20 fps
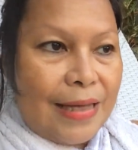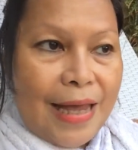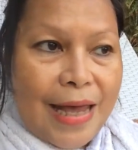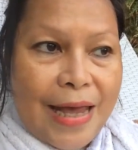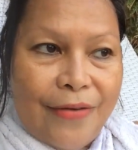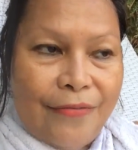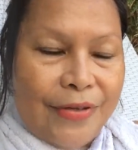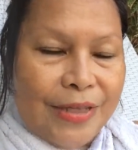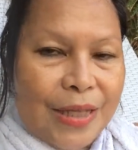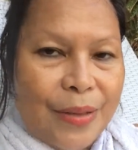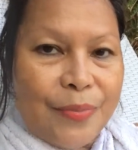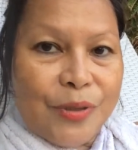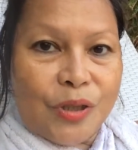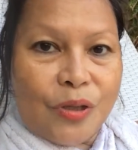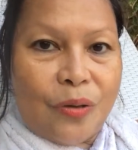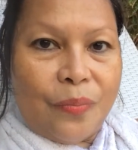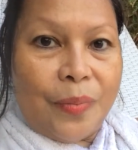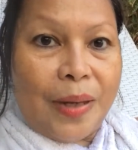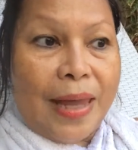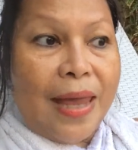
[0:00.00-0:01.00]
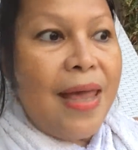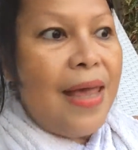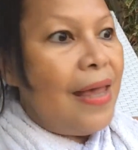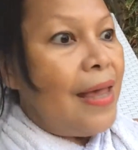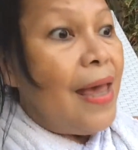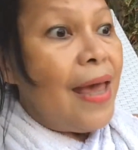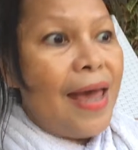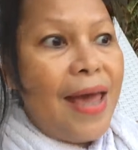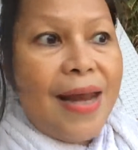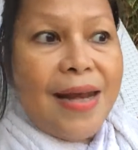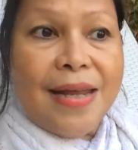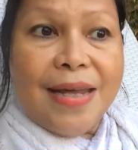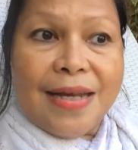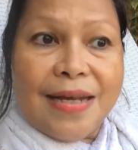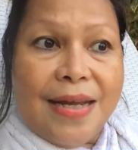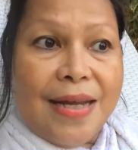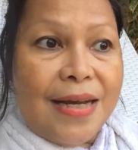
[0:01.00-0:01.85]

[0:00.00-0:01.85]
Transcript: Every time it's on me. And he